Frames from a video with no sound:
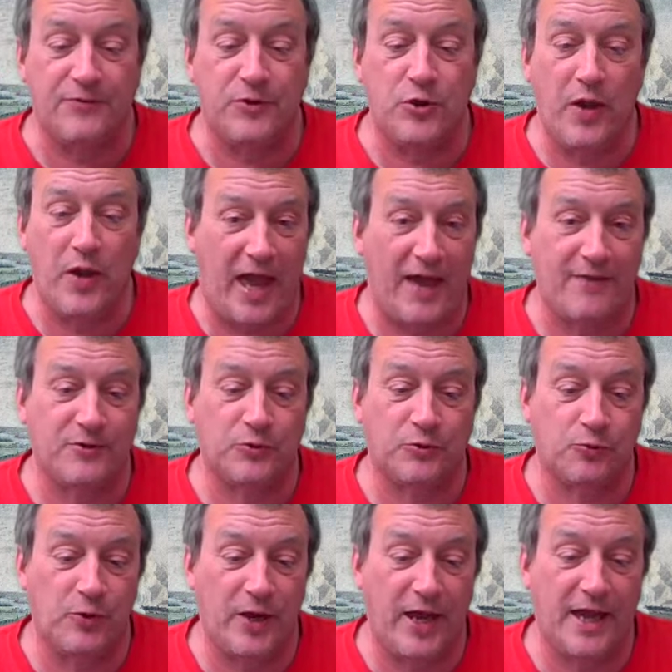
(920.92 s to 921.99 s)
If you
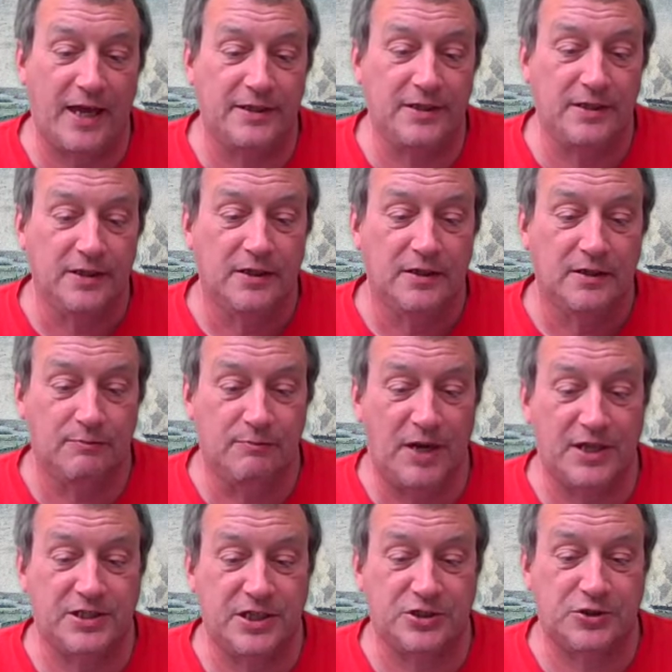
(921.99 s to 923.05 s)
haven't read
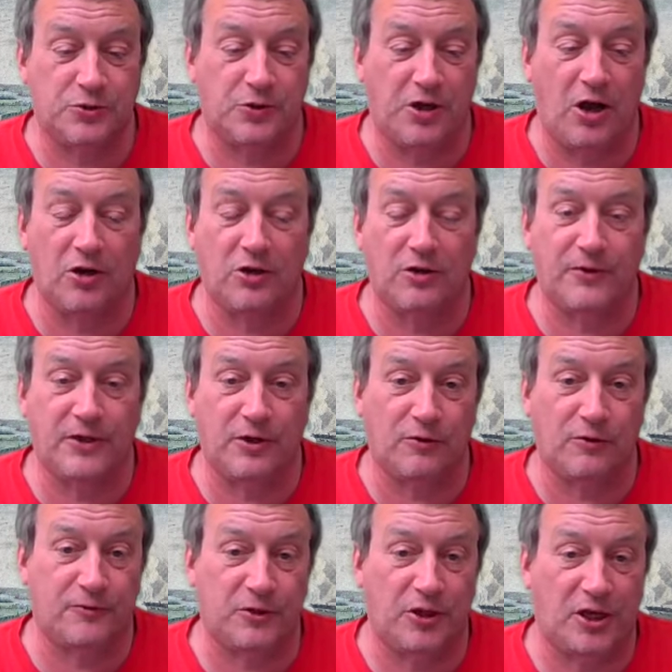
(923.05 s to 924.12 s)
much
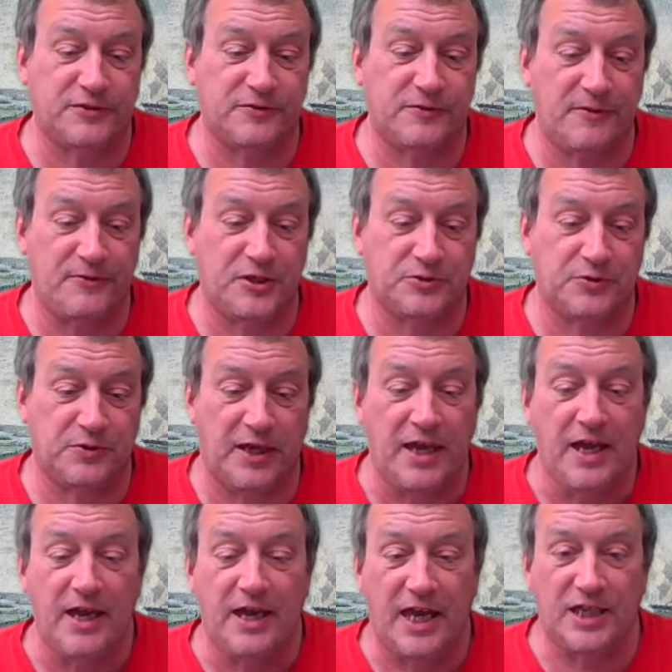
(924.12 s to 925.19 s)
historiography or philosophy of
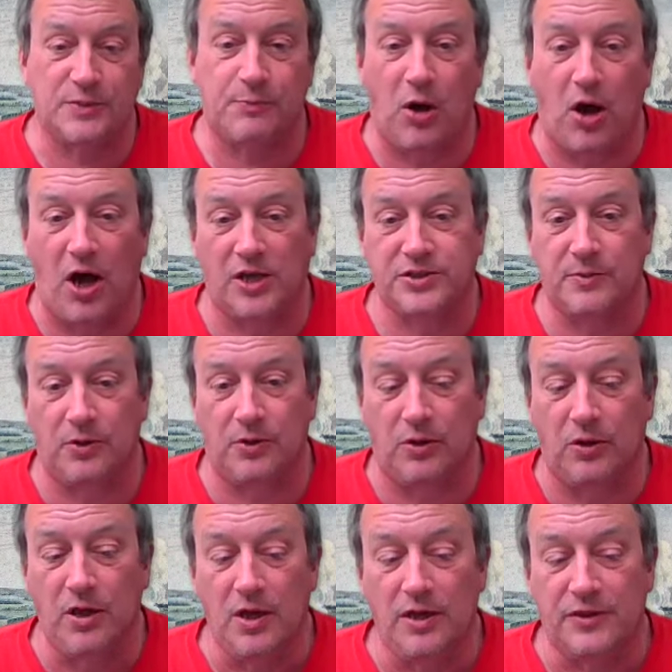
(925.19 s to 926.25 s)
history, it's
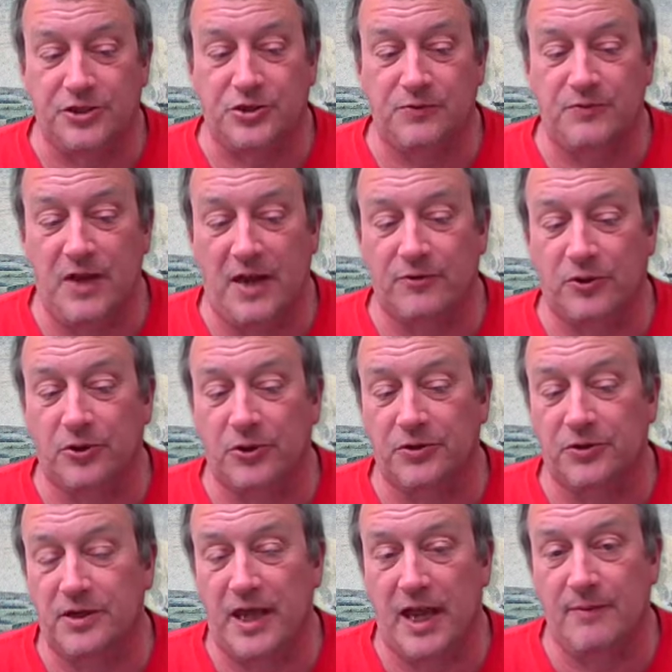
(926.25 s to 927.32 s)
possible that you've never
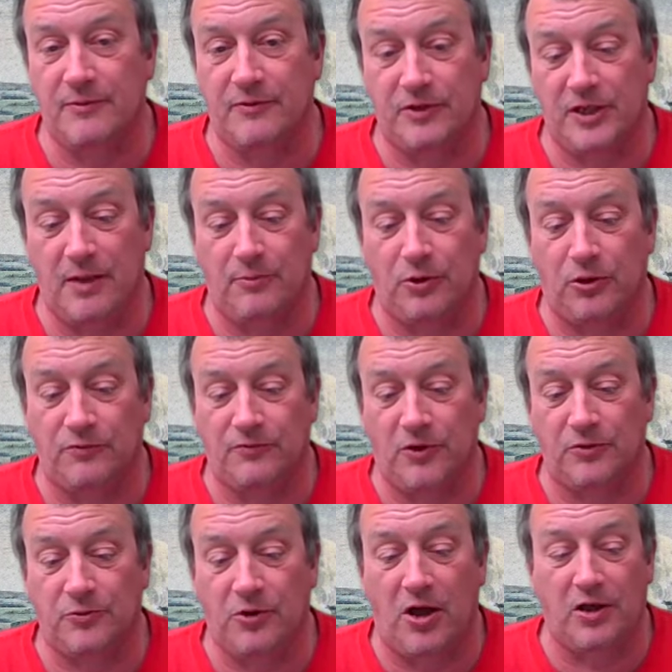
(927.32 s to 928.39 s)
heard the name of Leopold
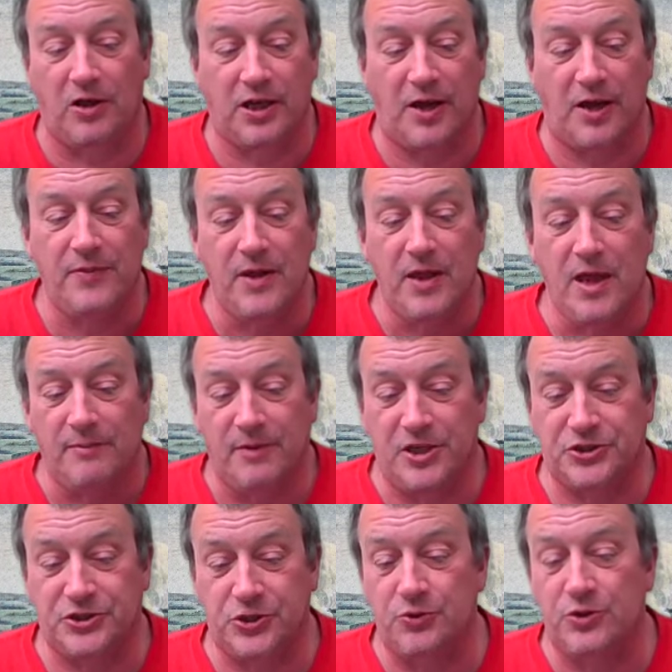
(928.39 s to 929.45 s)
von Ranke.
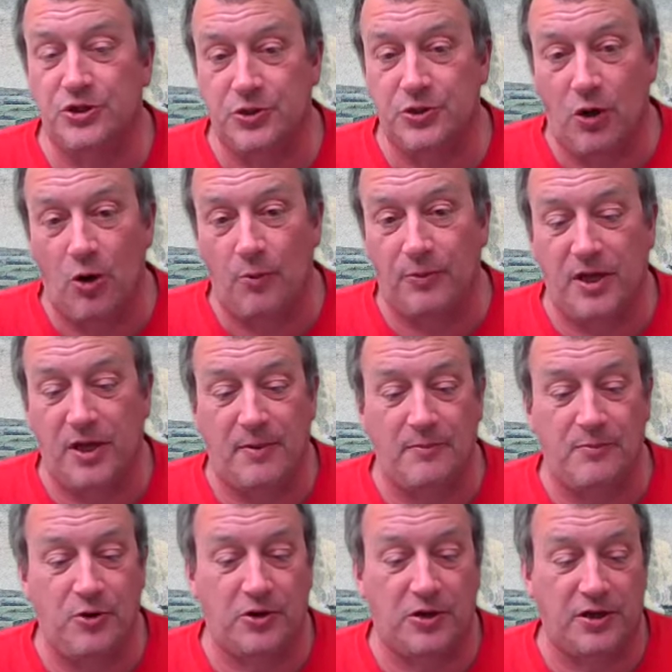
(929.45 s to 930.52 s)
But as soon as you open
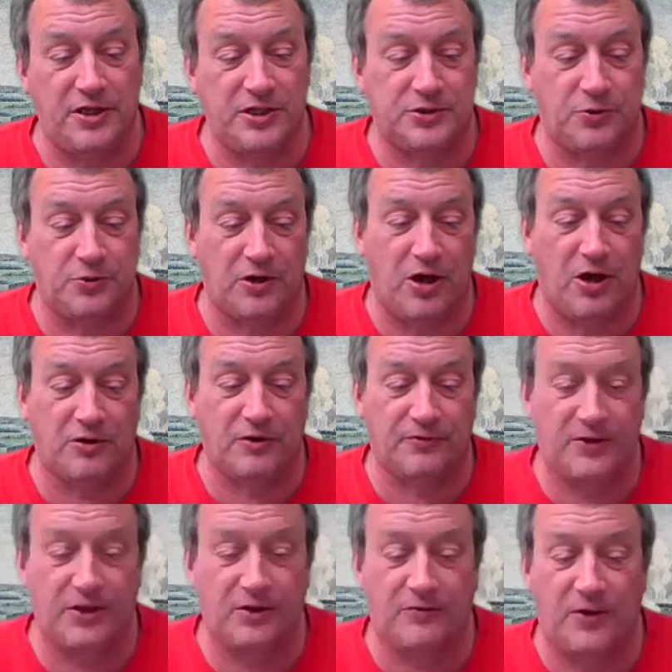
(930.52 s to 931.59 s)
up a book on
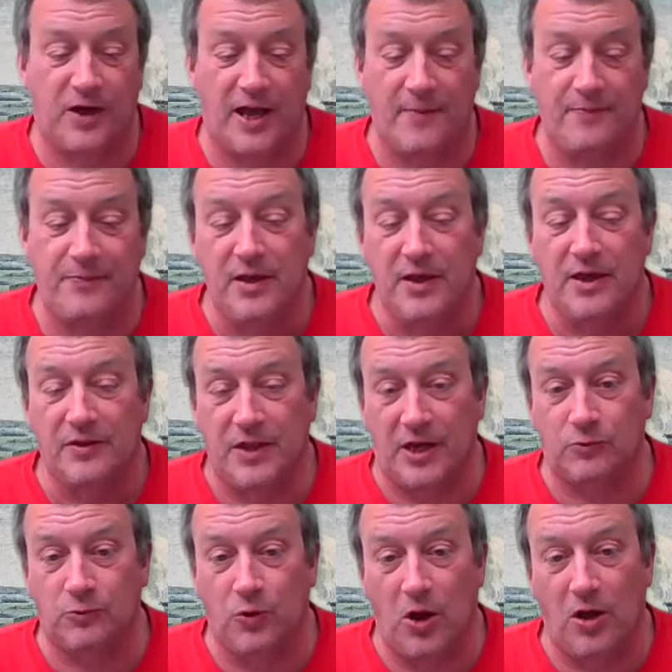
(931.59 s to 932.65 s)
historiography, you'll find
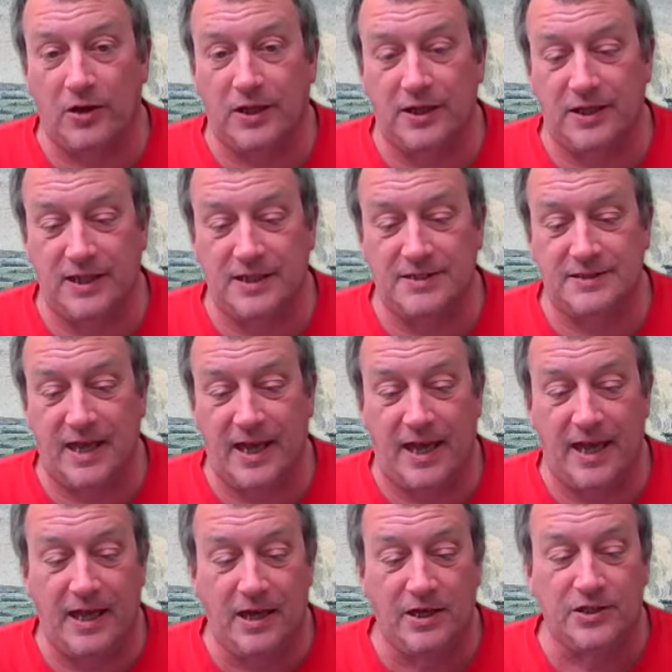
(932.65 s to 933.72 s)
that Ranke is
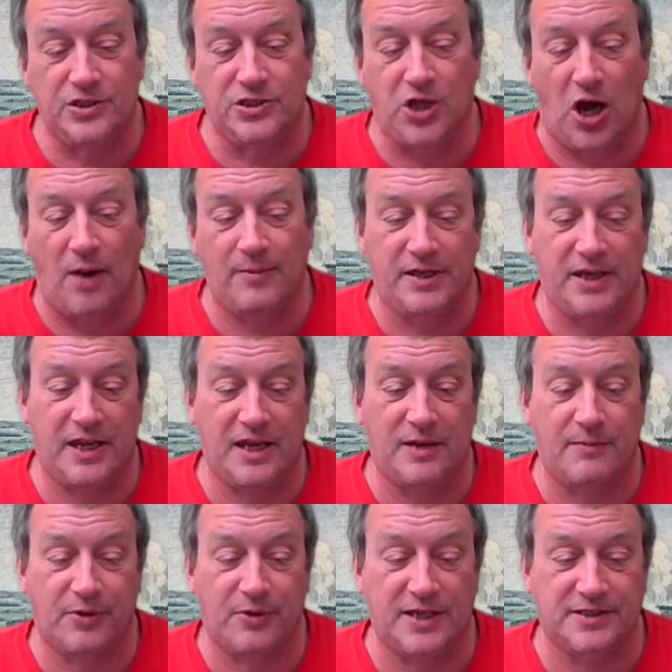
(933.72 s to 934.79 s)
a
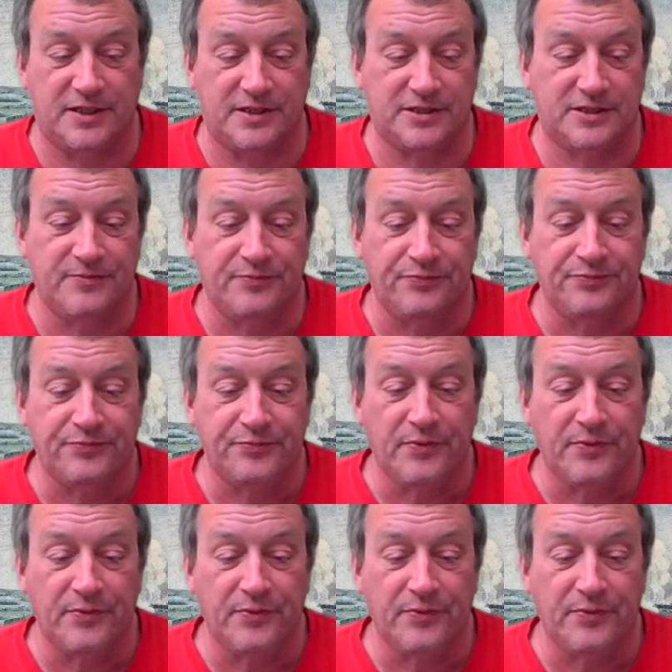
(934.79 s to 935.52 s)
dominating presence.